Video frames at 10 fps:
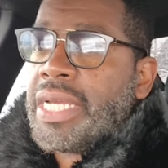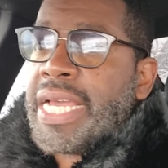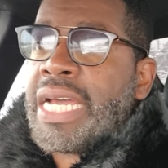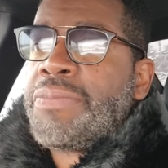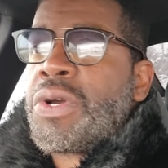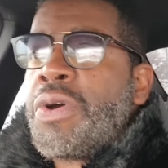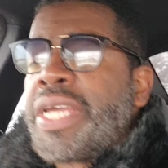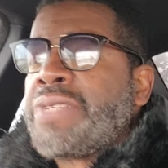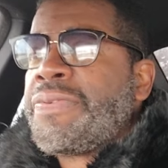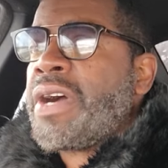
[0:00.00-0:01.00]
And I'm
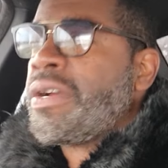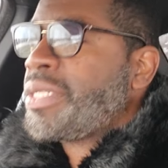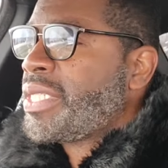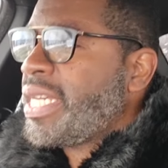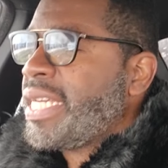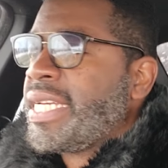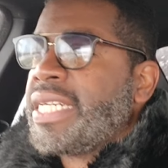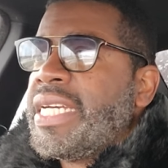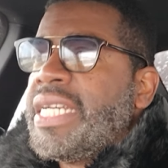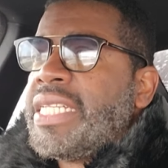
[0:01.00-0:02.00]
going as far as
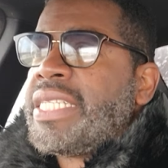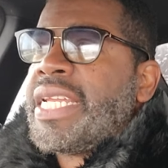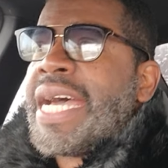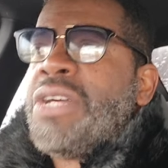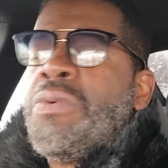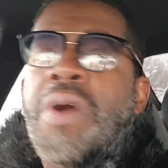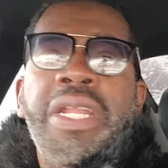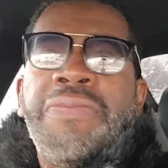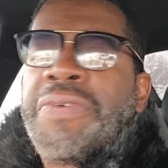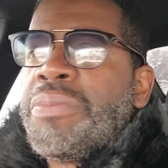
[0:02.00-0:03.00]
saying that I don't
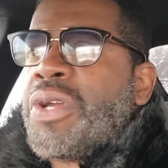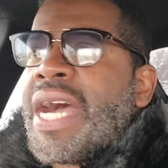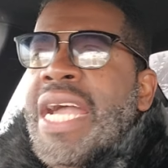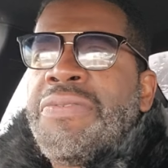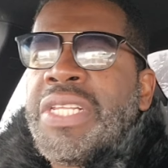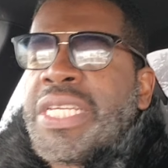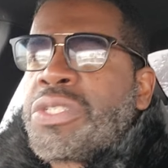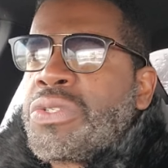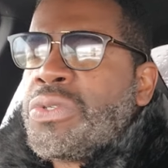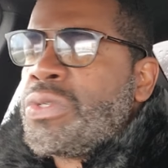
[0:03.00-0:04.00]
want it from your Ivy League
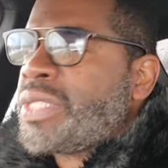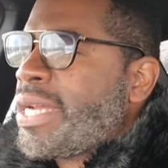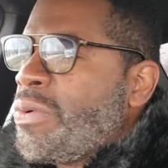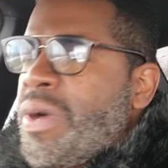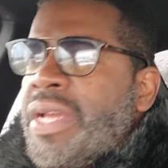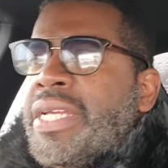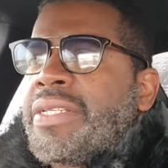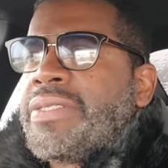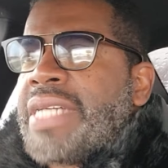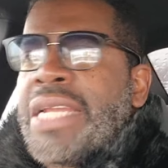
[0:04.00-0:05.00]
schools. I don't want it.
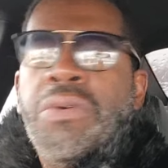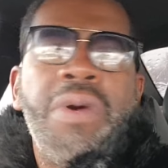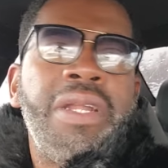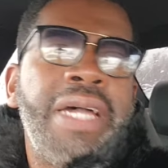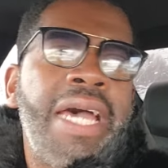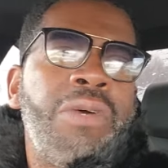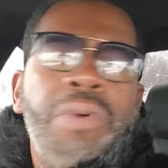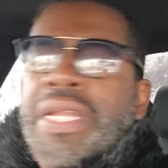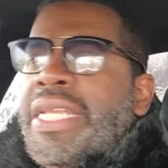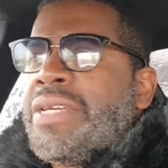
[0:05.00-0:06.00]
I don't want
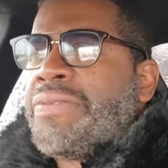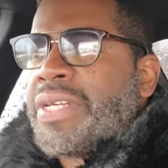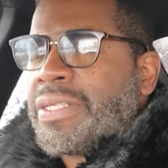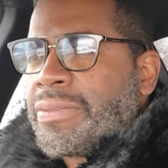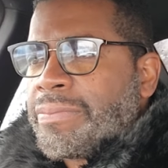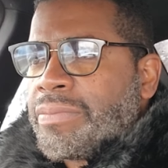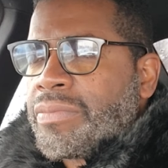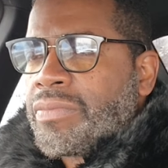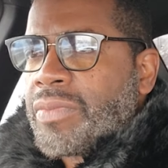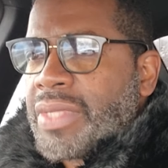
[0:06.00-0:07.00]
any of it.
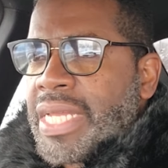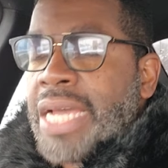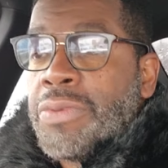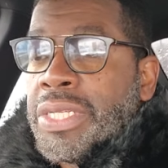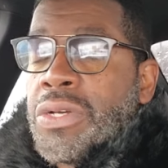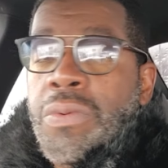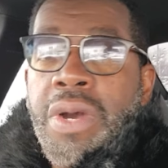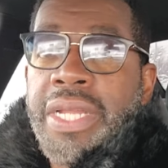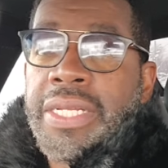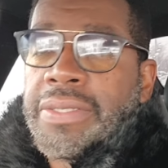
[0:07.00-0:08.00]
I really don't
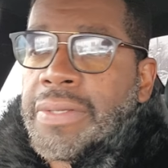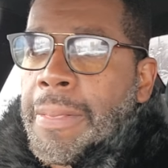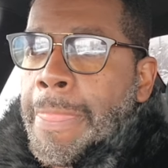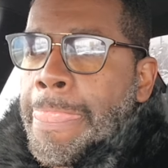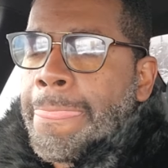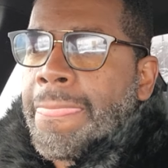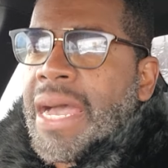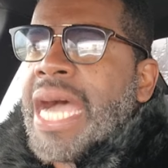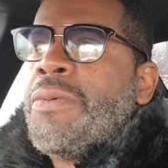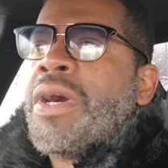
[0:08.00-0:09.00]
want it.
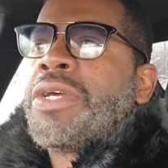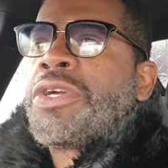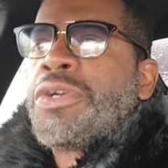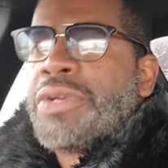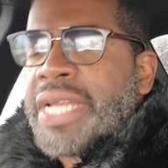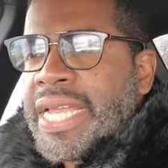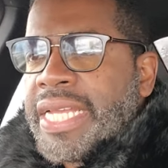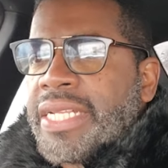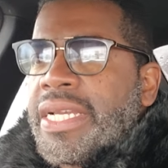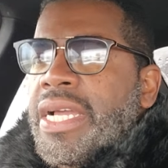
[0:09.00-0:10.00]
I want to
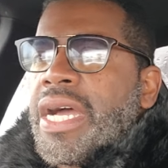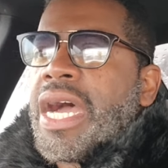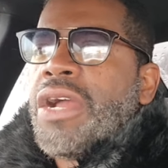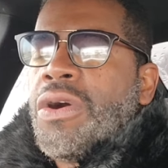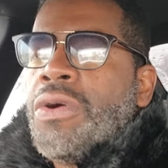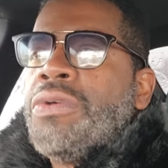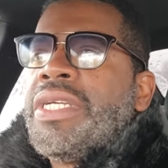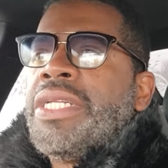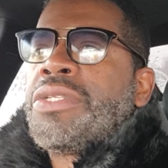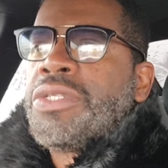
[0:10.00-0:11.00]
create our own
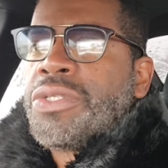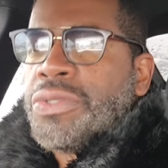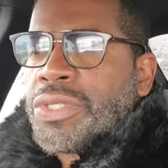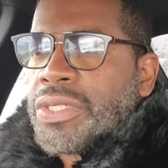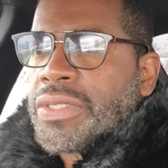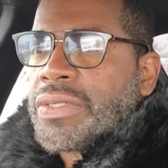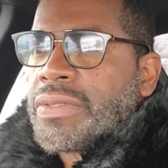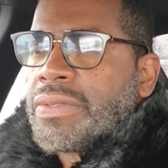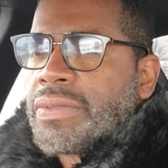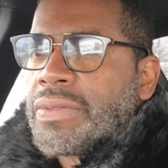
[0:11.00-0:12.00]
institutions.
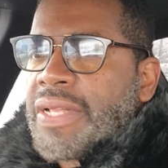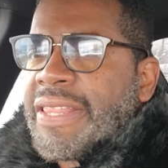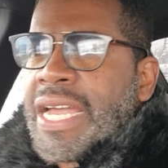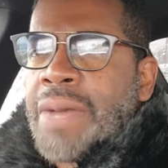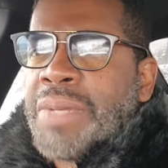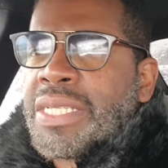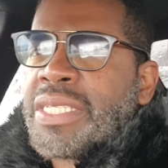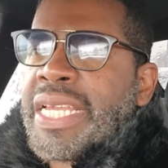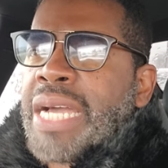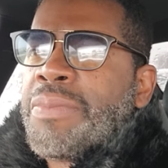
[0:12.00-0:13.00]
Now, I'm not
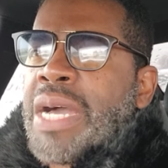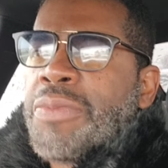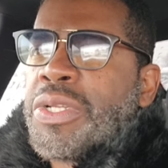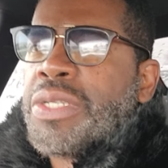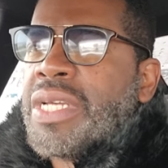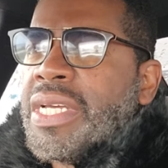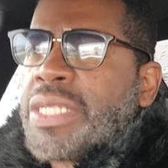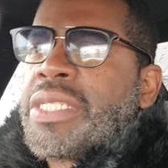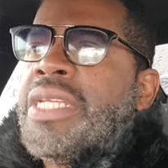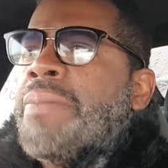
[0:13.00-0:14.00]
saying I'm going to
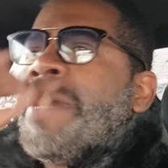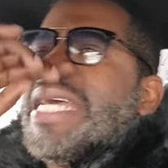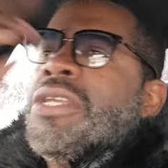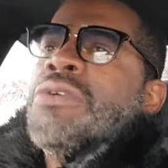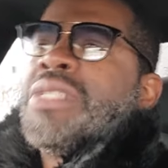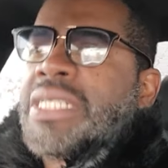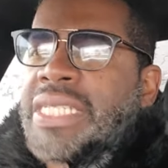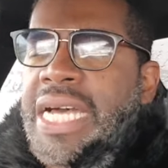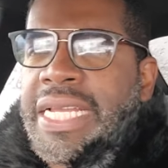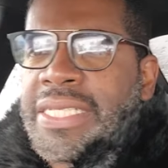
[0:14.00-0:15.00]
snub my nose at
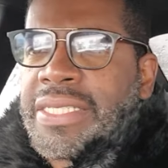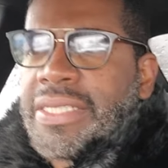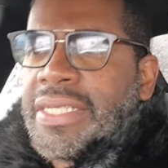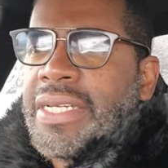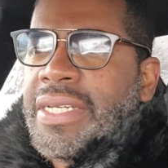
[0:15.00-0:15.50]
science.